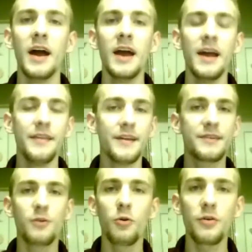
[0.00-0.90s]
The
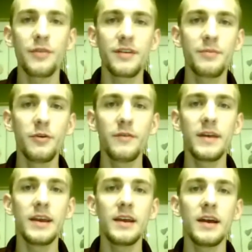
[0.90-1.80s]
score in this
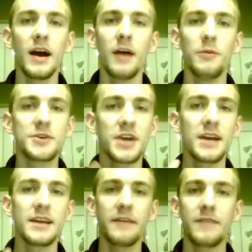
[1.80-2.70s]
movie, which I
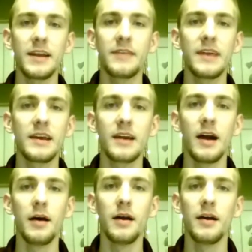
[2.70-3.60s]
definitely think
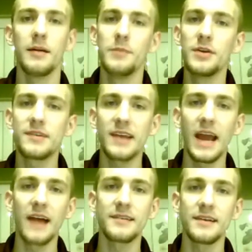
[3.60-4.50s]
music
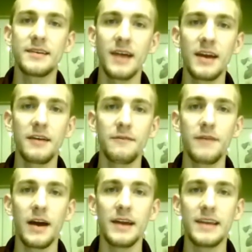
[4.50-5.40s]
adds a ton of
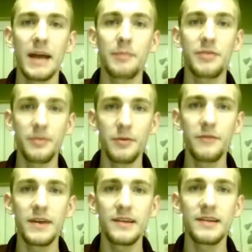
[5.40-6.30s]
depth to
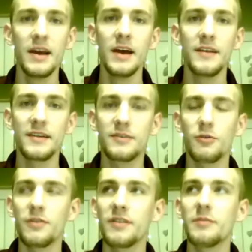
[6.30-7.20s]
movies. The
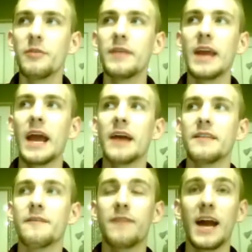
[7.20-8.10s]
score in the movie and
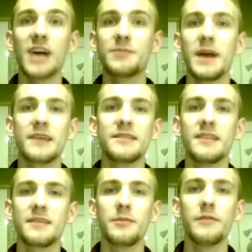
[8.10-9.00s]
the flashbacks in
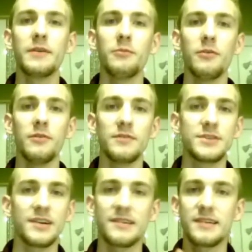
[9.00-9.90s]
this movie will
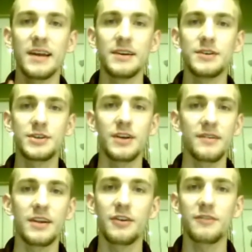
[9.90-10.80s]
just send chills
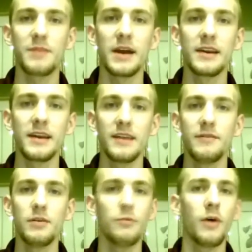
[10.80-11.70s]
down your spine and leave
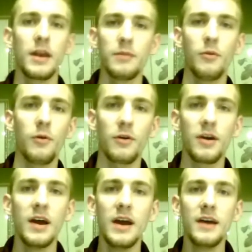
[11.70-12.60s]
you wanting more.
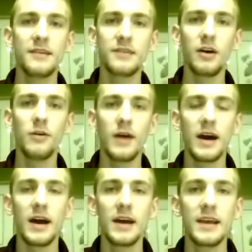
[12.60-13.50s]
So,
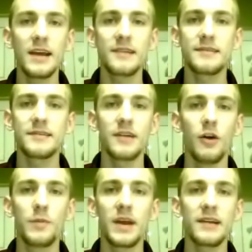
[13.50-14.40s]
yes,
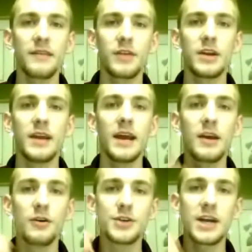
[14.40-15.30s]
hope you guys have a good day.
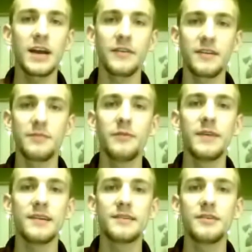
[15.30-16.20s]
Go check out this movie
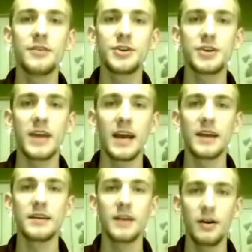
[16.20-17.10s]
as soon as you
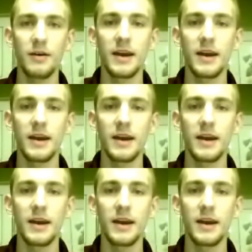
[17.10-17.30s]
can. All right.